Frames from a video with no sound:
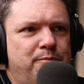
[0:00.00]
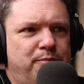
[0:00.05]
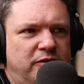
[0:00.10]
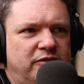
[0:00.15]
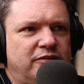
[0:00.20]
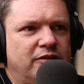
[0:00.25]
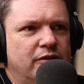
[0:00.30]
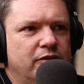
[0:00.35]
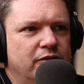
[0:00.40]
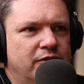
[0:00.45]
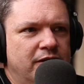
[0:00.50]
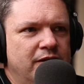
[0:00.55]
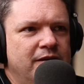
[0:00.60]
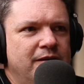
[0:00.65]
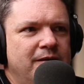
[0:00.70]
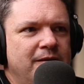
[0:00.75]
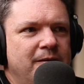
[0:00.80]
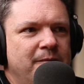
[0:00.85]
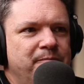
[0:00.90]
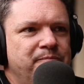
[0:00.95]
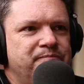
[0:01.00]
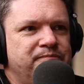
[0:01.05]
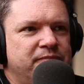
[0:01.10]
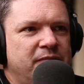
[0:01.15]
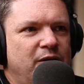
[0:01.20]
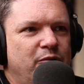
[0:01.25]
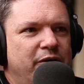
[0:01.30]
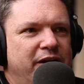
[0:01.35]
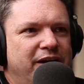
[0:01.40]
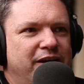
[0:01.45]
episode
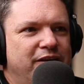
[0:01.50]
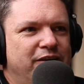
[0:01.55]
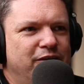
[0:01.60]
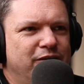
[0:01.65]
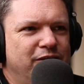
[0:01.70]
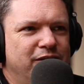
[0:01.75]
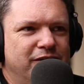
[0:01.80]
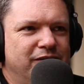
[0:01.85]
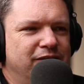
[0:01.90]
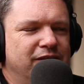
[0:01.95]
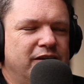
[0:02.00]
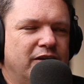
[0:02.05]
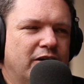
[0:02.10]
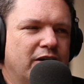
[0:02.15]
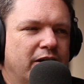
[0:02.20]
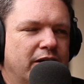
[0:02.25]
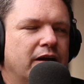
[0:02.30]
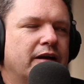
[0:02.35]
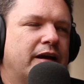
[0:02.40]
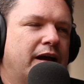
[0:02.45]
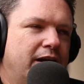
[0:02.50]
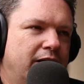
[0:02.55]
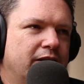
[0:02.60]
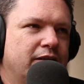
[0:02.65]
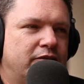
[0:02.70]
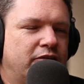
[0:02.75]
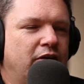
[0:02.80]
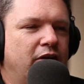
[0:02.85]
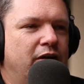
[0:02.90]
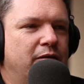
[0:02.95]
where you go, okay,
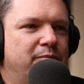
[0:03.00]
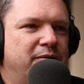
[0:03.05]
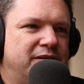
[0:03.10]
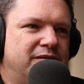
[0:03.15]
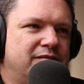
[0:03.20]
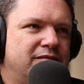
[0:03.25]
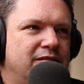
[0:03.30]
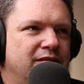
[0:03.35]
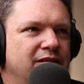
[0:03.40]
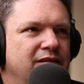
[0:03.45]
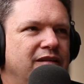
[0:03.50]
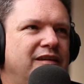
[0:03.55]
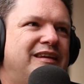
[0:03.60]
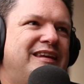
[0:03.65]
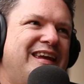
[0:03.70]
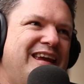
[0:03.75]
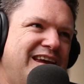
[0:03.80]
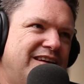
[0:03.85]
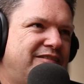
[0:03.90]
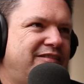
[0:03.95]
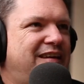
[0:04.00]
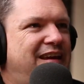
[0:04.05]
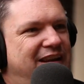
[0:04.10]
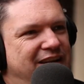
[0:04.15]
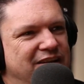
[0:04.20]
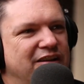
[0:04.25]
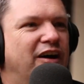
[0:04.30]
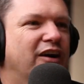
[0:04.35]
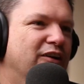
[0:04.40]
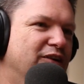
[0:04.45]
it's her, but yes
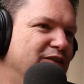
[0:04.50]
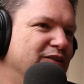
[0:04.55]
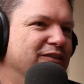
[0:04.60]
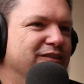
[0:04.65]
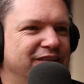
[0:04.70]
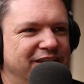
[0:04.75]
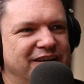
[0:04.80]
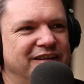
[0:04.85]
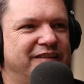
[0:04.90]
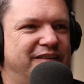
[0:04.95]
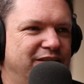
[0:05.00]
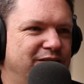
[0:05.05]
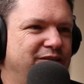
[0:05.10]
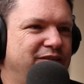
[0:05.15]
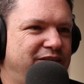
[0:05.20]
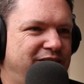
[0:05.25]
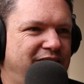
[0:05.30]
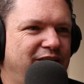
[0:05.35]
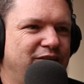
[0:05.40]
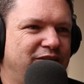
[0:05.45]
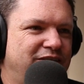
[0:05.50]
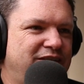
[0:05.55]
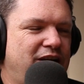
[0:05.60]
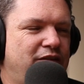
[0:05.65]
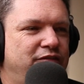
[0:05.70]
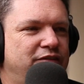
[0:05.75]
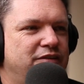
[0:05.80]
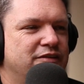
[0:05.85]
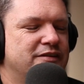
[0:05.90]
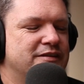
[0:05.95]
and no, you know, there was
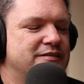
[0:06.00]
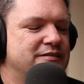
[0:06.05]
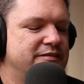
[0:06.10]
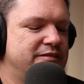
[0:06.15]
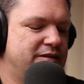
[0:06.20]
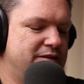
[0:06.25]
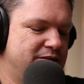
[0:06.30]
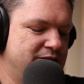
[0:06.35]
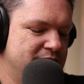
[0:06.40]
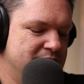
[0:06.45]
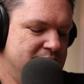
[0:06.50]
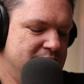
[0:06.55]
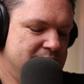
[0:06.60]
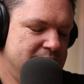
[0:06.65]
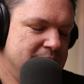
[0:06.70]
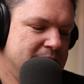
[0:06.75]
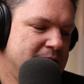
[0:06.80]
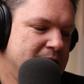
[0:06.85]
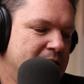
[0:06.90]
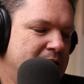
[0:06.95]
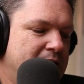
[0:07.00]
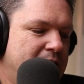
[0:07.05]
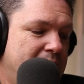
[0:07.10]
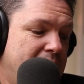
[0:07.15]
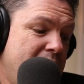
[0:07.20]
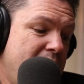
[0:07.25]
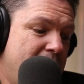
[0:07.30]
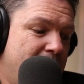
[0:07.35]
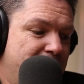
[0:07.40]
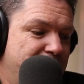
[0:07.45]
stuff to it. So
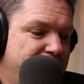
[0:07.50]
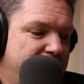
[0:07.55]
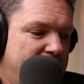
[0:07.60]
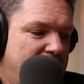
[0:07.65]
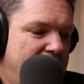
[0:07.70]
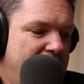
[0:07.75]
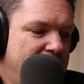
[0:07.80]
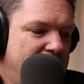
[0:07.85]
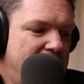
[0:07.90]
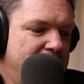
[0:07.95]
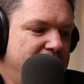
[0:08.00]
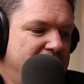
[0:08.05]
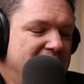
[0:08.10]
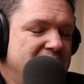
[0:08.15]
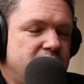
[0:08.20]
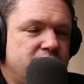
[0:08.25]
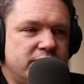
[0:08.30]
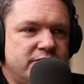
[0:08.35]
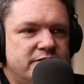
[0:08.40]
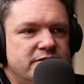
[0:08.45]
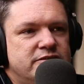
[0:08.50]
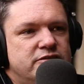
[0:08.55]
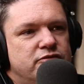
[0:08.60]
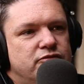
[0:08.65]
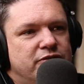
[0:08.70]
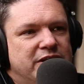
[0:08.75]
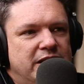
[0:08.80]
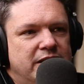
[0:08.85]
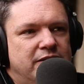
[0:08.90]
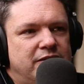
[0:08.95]
yeah, I'm interested
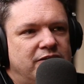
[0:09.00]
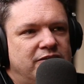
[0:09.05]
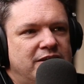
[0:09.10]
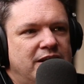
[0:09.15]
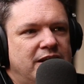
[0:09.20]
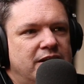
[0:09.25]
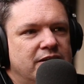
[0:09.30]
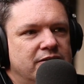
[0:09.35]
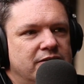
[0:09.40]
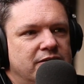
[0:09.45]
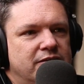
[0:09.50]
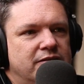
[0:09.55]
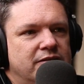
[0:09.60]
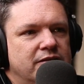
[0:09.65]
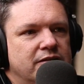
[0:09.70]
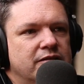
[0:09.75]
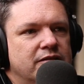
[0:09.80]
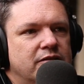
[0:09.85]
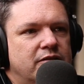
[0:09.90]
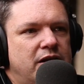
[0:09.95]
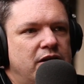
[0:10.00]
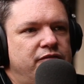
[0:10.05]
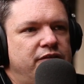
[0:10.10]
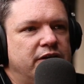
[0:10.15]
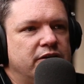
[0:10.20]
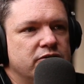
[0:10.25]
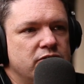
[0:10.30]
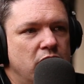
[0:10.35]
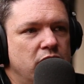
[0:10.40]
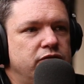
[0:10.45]
to read the second
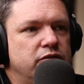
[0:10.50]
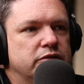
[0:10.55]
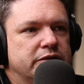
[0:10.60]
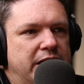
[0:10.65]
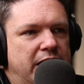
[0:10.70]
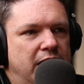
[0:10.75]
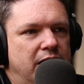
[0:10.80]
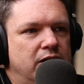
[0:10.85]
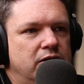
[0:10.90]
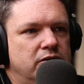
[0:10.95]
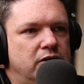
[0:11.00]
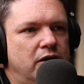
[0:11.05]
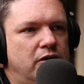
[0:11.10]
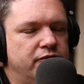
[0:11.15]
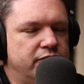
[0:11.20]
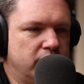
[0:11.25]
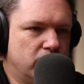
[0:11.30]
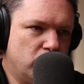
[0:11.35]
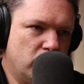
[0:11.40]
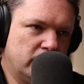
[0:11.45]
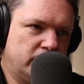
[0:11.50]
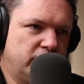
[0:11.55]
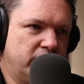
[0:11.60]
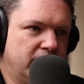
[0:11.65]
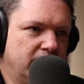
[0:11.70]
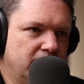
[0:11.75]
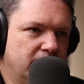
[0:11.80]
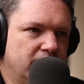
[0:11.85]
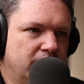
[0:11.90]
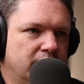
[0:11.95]
graphic novel now after
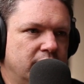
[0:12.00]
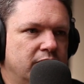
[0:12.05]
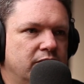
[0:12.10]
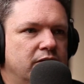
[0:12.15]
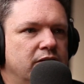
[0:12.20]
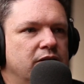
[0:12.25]
watching